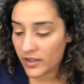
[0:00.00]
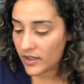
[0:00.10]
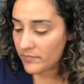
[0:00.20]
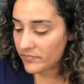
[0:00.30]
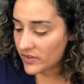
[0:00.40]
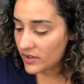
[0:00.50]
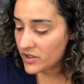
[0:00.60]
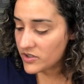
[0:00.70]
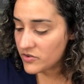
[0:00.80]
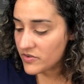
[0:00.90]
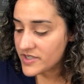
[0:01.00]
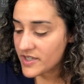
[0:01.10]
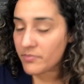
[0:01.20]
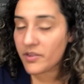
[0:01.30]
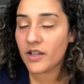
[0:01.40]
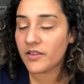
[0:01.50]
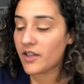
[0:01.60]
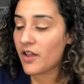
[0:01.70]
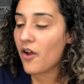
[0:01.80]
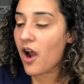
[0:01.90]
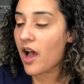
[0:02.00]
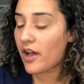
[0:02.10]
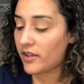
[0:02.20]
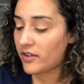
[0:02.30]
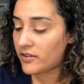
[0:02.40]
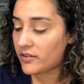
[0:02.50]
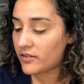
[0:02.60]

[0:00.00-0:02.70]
Okay, I'm going to do the same thing on the other eye.